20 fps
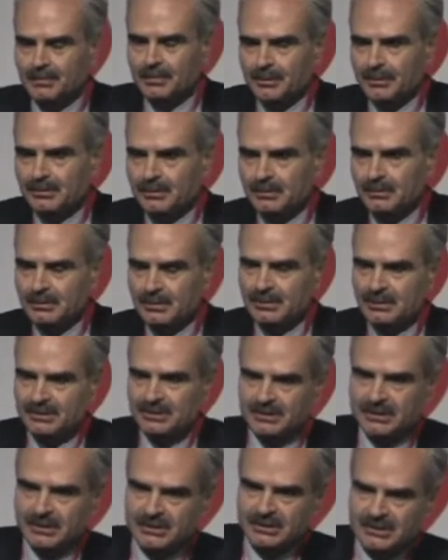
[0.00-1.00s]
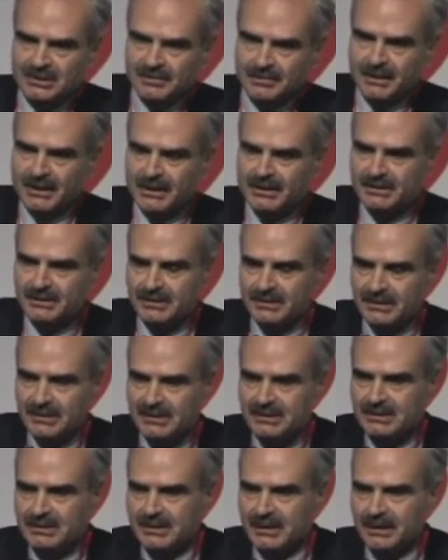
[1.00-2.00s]
Protocol is summarized in
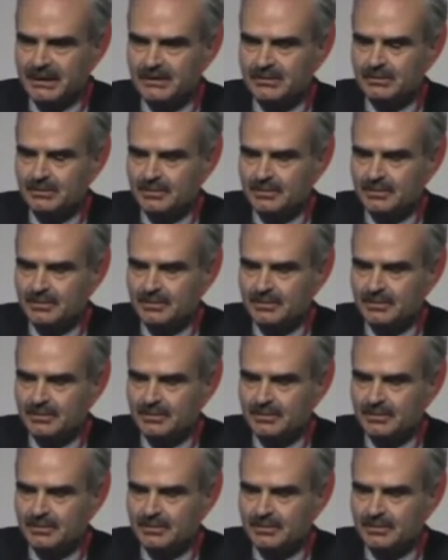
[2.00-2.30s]
this slide.